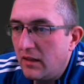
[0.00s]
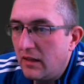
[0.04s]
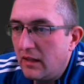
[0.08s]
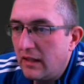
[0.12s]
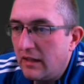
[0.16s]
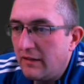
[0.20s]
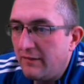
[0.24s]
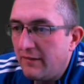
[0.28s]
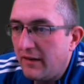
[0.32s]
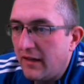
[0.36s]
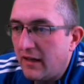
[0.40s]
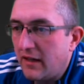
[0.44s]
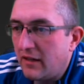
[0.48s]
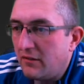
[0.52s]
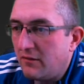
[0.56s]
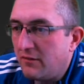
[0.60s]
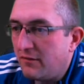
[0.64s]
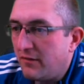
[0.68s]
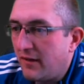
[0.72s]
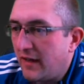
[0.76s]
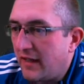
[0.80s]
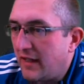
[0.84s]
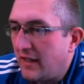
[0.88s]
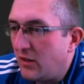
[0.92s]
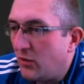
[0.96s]
if I can
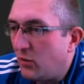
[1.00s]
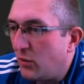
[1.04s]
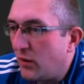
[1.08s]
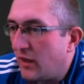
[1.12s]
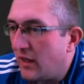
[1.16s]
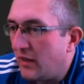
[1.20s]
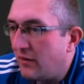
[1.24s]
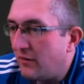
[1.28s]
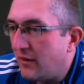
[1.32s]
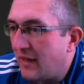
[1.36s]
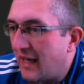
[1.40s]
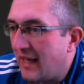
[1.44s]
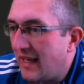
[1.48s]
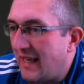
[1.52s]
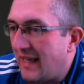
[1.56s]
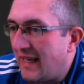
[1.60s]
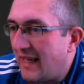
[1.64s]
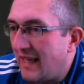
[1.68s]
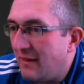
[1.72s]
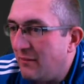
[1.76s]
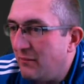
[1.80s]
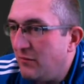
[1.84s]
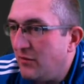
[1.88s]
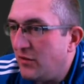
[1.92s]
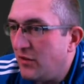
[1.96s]
find a way of getting
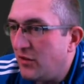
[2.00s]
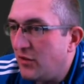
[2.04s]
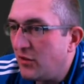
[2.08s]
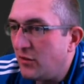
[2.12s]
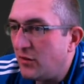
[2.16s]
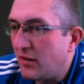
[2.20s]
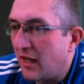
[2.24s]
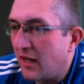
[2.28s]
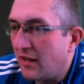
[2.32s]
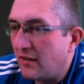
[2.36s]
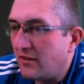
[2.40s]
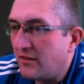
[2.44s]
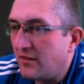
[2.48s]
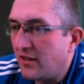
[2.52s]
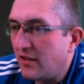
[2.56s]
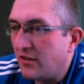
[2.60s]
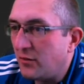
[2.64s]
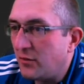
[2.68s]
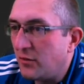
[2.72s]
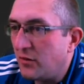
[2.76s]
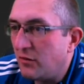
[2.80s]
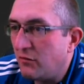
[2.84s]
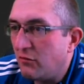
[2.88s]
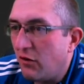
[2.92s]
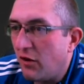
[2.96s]
him to do that
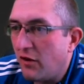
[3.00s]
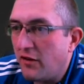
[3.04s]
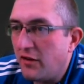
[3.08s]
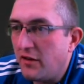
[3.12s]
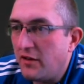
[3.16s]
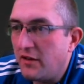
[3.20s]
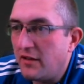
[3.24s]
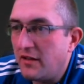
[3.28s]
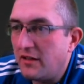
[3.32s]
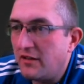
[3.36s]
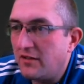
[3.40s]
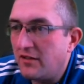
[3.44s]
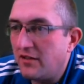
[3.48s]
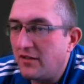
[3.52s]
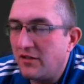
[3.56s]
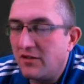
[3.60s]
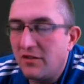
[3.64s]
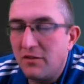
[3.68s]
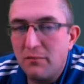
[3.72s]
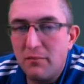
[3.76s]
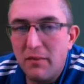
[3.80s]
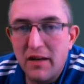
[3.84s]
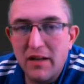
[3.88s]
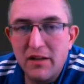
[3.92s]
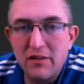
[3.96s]
assessment rather than the
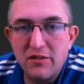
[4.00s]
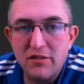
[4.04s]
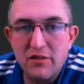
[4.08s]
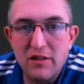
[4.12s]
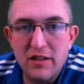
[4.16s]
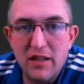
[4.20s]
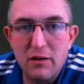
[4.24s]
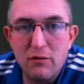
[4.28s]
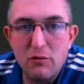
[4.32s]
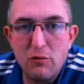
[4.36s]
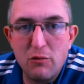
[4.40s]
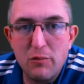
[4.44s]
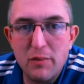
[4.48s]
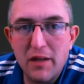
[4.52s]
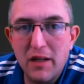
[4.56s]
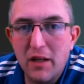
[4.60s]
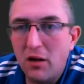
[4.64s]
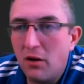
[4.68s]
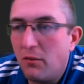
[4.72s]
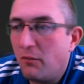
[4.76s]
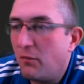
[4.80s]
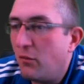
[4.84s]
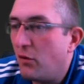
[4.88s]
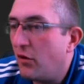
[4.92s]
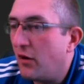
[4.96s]
assistant manager, that would be a
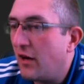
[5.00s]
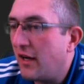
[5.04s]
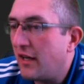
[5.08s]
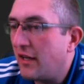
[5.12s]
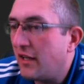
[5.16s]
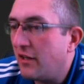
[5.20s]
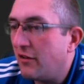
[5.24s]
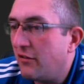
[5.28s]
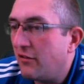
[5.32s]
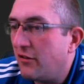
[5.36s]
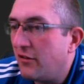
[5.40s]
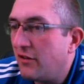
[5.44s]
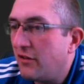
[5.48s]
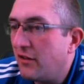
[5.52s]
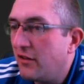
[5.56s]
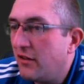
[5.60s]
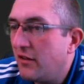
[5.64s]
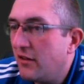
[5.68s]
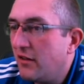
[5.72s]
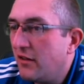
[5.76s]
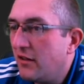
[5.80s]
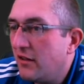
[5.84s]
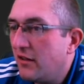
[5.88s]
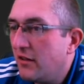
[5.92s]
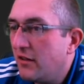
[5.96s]
lot more accurate.
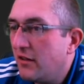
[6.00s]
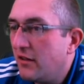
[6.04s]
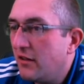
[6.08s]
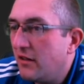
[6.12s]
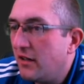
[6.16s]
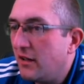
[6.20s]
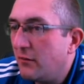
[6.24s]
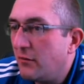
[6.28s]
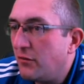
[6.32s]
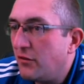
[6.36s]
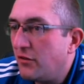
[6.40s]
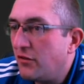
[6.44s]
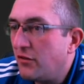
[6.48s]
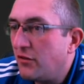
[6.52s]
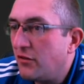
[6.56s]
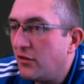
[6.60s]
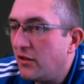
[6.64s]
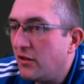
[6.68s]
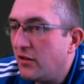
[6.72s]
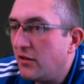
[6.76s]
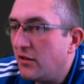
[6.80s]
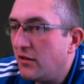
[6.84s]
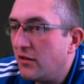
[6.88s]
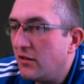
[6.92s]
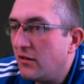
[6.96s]
I'm just
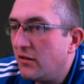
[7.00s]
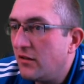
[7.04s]
going to